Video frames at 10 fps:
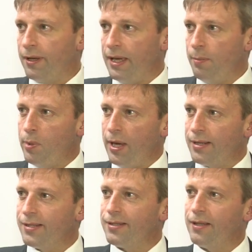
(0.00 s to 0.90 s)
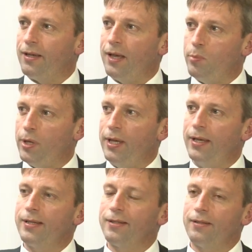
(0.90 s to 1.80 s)
EPEX,
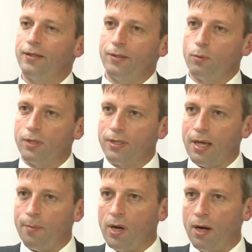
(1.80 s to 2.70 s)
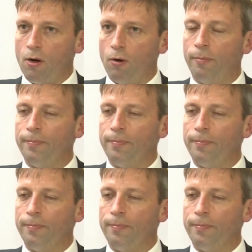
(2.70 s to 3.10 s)
APX, this was somehow